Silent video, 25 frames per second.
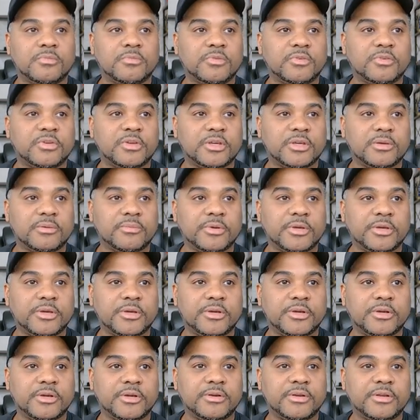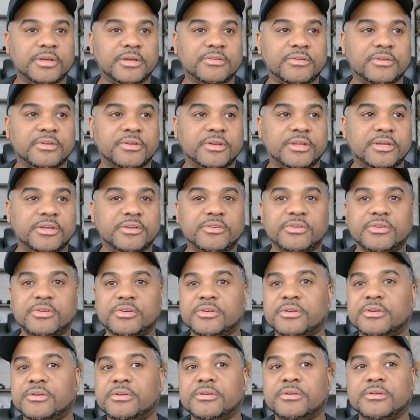same here,
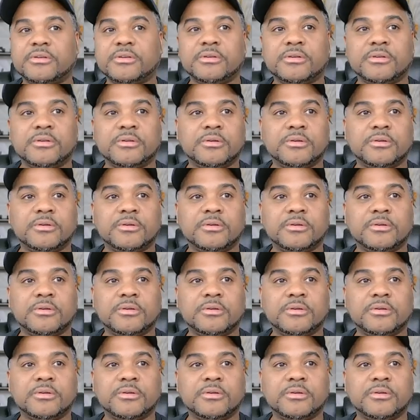destination.